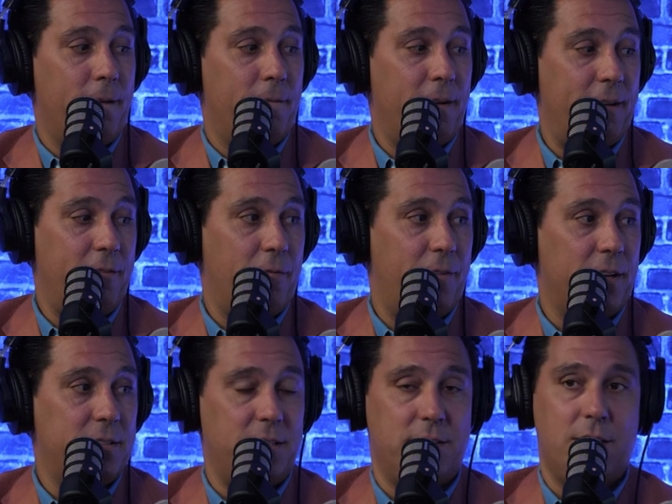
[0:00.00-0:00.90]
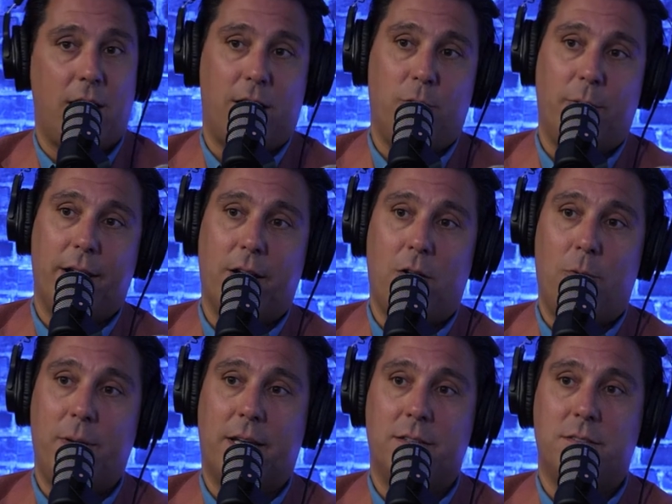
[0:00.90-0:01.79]
five year fixed is not the way to go
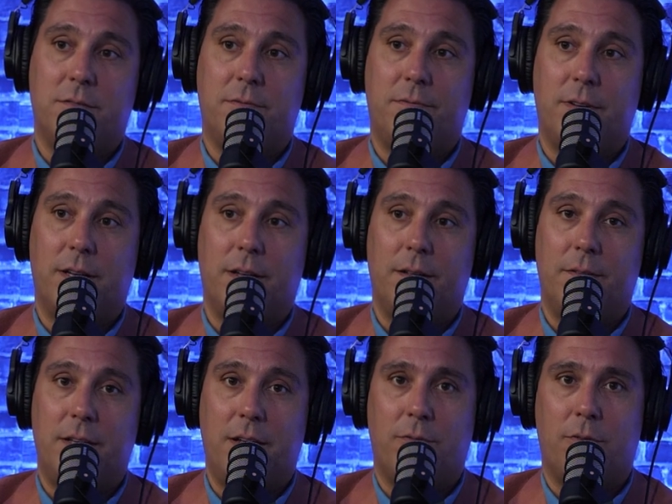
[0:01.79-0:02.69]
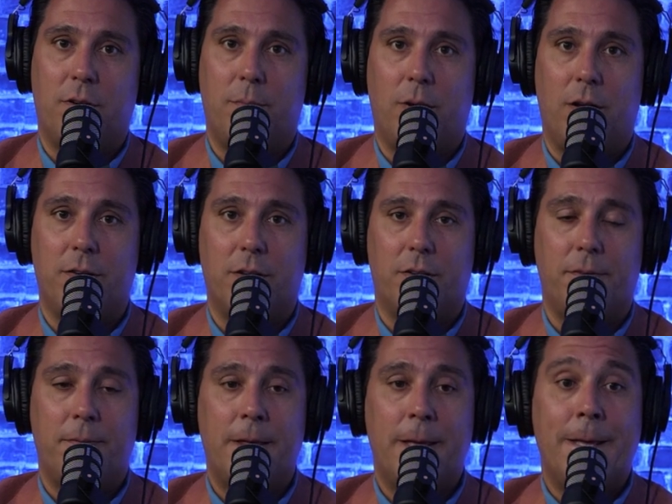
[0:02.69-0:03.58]
because of uh, the inverted bond yield.